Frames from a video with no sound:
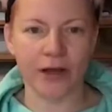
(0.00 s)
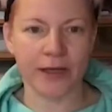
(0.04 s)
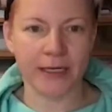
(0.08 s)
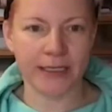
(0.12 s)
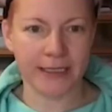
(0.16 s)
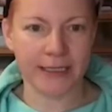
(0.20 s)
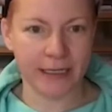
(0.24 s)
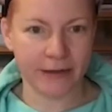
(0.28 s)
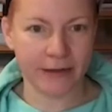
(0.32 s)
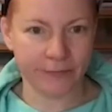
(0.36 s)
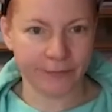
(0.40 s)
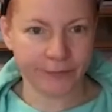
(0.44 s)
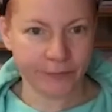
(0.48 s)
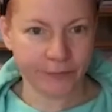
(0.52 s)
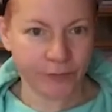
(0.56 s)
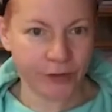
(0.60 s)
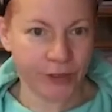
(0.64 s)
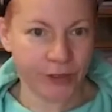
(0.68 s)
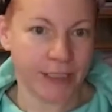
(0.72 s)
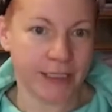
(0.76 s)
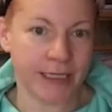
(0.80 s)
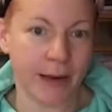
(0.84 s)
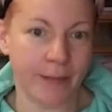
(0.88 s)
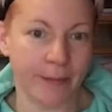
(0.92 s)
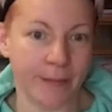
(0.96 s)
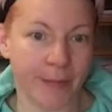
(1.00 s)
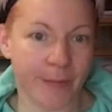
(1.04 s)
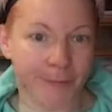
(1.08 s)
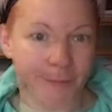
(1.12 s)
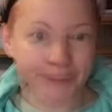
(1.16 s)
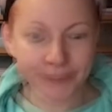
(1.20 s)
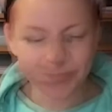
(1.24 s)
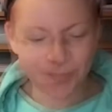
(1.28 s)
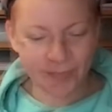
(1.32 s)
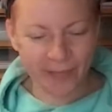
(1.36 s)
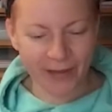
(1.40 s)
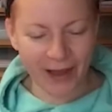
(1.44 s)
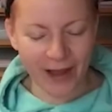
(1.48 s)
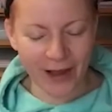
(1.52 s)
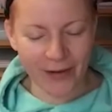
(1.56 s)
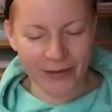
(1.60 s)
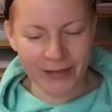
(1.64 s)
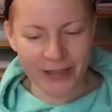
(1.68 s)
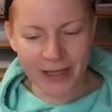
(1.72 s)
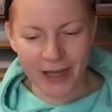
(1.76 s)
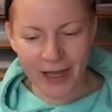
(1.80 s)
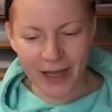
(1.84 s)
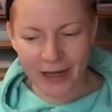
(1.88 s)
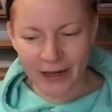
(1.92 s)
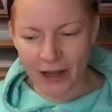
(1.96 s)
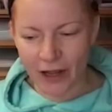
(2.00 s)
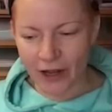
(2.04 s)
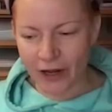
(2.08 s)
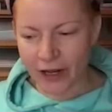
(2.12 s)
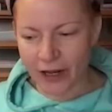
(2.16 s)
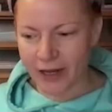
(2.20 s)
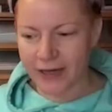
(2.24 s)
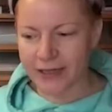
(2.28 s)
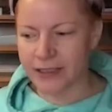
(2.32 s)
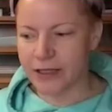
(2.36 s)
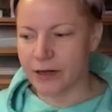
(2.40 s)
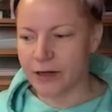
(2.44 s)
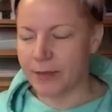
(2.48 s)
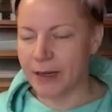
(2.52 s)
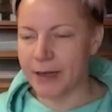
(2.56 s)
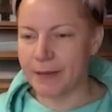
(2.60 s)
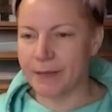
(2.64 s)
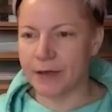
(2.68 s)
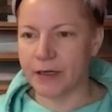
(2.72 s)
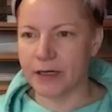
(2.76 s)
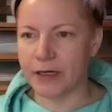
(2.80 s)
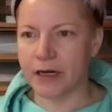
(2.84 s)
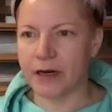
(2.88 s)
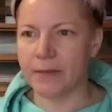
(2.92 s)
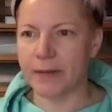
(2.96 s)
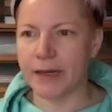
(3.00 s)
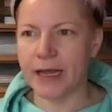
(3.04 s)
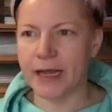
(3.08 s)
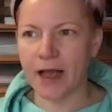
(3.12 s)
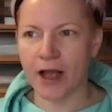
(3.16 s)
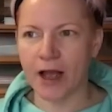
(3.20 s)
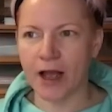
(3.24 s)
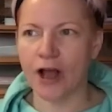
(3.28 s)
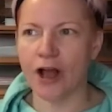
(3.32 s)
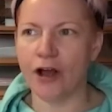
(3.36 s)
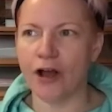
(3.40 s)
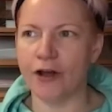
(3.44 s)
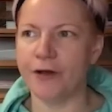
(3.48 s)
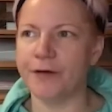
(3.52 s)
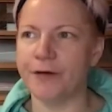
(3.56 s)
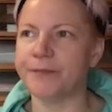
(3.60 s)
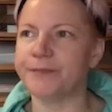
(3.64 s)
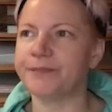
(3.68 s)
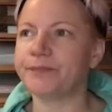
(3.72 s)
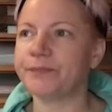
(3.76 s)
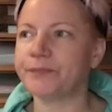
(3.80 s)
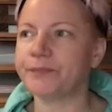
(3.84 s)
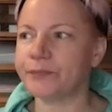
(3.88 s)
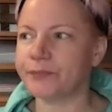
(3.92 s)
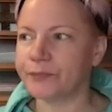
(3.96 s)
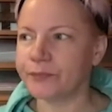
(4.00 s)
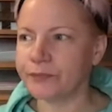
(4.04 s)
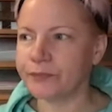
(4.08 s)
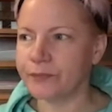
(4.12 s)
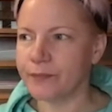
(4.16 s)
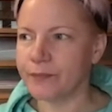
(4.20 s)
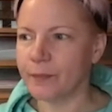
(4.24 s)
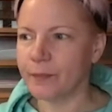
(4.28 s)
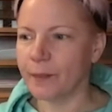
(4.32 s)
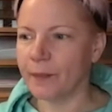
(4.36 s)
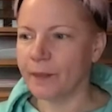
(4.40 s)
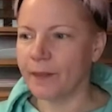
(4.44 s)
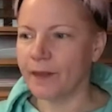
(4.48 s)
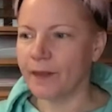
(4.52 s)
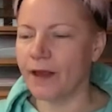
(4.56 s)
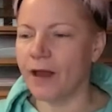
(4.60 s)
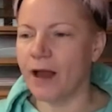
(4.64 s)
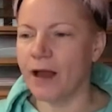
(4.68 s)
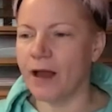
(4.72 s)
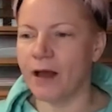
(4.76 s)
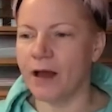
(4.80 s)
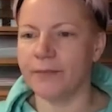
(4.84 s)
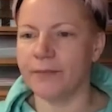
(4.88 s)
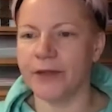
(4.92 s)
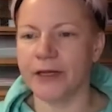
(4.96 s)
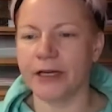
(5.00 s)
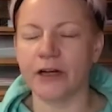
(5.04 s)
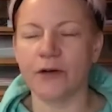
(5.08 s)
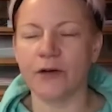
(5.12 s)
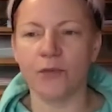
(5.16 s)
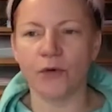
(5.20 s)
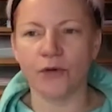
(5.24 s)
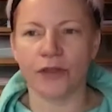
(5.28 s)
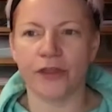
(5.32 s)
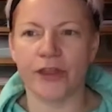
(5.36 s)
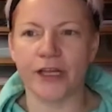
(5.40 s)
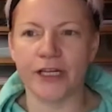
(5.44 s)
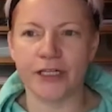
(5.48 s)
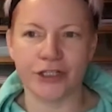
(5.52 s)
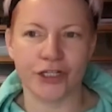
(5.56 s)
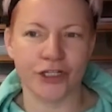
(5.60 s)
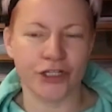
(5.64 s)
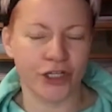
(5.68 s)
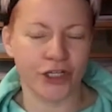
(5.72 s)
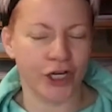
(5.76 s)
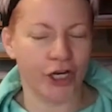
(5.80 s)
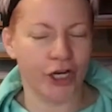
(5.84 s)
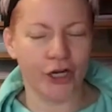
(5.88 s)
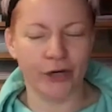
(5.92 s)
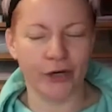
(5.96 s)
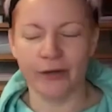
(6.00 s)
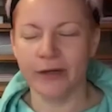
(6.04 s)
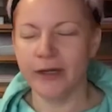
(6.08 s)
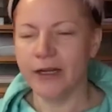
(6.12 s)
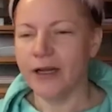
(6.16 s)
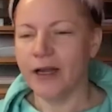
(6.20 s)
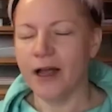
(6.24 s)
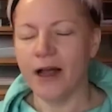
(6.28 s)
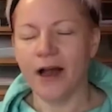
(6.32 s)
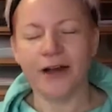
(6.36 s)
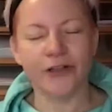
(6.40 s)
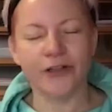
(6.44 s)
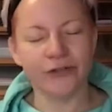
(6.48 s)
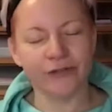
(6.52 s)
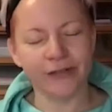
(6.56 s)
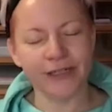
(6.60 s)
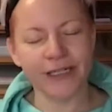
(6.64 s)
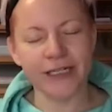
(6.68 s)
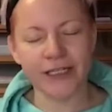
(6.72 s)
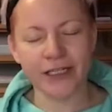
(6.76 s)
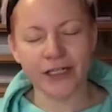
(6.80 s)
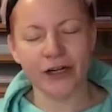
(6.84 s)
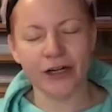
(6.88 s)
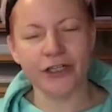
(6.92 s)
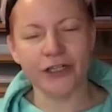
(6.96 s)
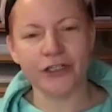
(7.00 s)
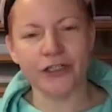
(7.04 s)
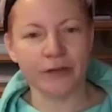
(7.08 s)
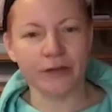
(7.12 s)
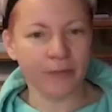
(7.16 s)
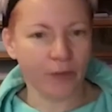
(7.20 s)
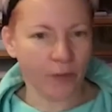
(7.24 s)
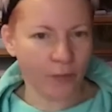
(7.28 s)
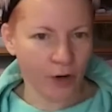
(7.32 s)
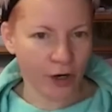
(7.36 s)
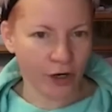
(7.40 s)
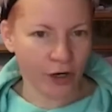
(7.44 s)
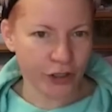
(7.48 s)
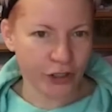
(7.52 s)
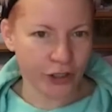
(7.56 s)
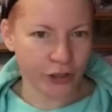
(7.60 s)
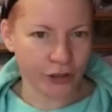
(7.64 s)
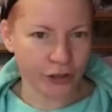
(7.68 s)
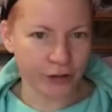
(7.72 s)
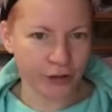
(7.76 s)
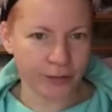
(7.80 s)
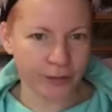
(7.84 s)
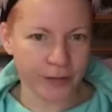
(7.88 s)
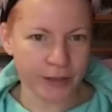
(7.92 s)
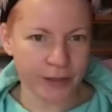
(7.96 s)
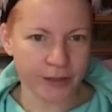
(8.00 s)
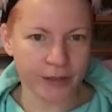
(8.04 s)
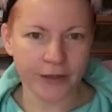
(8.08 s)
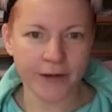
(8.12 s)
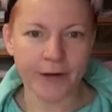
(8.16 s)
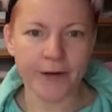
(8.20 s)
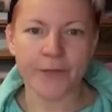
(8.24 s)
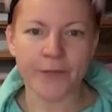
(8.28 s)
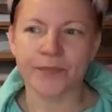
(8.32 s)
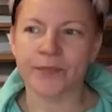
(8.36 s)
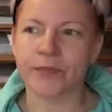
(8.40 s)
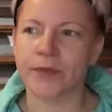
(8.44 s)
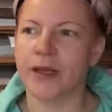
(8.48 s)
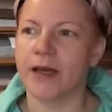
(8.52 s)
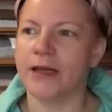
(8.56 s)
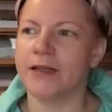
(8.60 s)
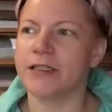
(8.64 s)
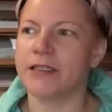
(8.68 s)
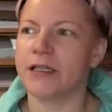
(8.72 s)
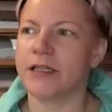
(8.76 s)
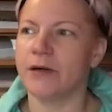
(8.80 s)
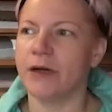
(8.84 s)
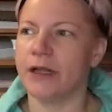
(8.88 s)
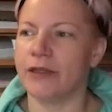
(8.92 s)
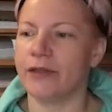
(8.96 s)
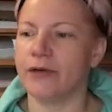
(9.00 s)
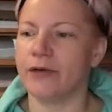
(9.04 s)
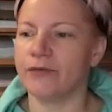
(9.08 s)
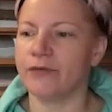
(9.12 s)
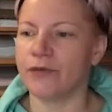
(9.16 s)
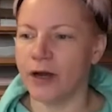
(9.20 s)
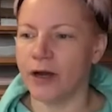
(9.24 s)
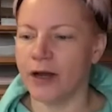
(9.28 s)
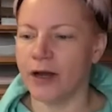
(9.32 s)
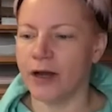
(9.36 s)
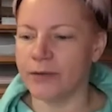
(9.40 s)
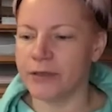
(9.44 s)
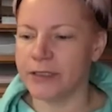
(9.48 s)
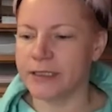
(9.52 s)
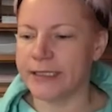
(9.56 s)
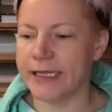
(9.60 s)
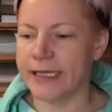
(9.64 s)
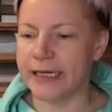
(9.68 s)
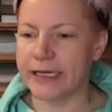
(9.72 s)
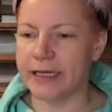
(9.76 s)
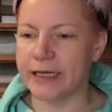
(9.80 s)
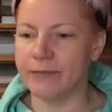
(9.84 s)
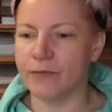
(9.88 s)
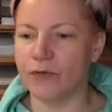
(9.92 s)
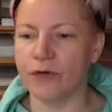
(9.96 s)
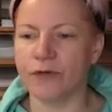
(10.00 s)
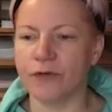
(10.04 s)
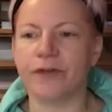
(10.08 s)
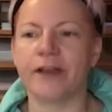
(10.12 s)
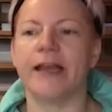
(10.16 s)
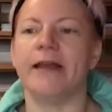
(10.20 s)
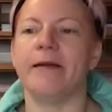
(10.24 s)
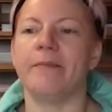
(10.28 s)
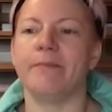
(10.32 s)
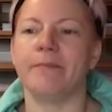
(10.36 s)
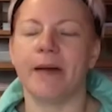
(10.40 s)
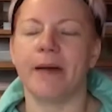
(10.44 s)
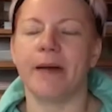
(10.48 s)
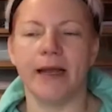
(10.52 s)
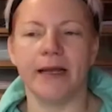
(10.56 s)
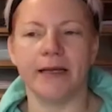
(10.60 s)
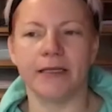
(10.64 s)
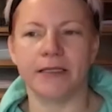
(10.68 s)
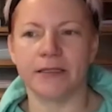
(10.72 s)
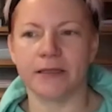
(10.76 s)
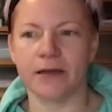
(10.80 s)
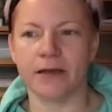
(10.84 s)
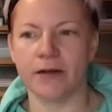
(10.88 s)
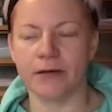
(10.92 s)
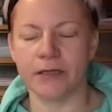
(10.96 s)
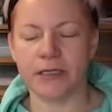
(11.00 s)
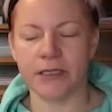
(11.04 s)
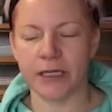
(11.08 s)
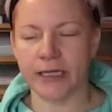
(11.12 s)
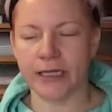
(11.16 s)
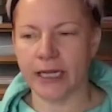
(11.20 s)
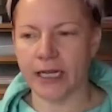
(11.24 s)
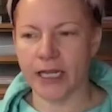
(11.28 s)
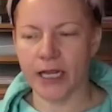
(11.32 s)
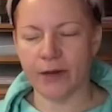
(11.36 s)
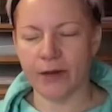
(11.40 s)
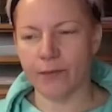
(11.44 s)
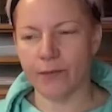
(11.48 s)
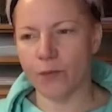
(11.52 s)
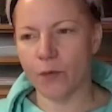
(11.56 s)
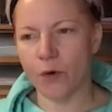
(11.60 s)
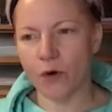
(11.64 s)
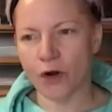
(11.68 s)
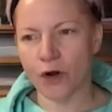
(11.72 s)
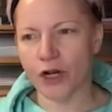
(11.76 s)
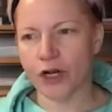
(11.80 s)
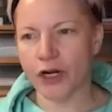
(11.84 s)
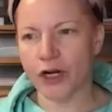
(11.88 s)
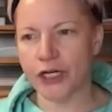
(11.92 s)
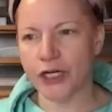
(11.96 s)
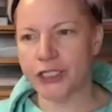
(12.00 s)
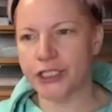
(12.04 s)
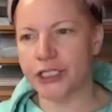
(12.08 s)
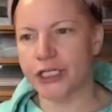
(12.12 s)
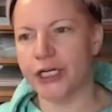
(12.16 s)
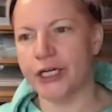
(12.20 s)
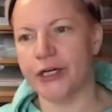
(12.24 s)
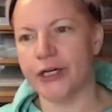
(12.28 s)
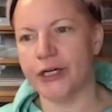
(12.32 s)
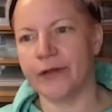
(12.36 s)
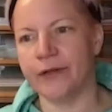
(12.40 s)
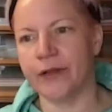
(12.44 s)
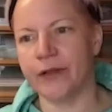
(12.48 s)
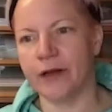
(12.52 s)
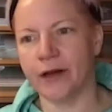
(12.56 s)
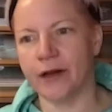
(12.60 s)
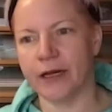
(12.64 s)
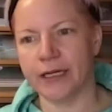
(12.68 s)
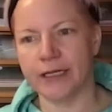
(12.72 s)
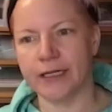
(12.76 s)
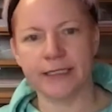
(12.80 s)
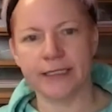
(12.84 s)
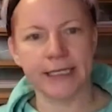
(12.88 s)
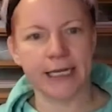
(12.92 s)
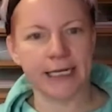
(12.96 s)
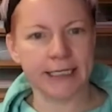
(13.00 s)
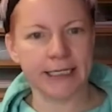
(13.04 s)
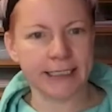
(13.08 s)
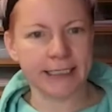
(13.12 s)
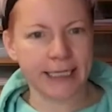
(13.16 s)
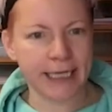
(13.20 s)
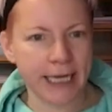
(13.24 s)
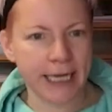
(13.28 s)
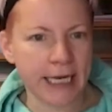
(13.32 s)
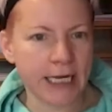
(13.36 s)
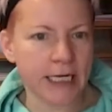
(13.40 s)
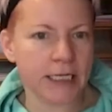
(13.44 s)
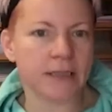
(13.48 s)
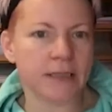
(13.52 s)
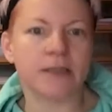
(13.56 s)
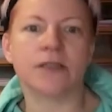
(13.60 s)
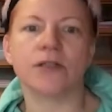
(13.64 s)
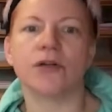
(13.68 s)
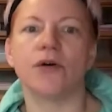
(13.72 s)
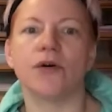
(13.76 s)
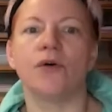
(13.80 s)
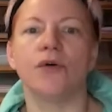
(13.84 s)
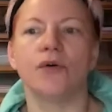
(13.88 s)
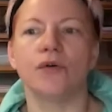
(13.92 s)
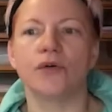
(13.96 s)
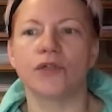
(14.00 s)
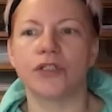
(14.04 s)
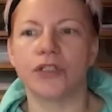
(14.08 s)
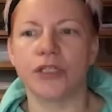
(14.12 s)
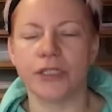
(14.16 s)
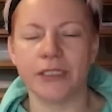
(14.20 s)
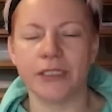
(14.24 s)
this in December? I was like, okay, so people are going to be at home, they're going to want things to do. I'd already started doing my workshops, and so I thought, right, I was thinking more of kit based. I was thinking, what can I do that I could sell as kits or to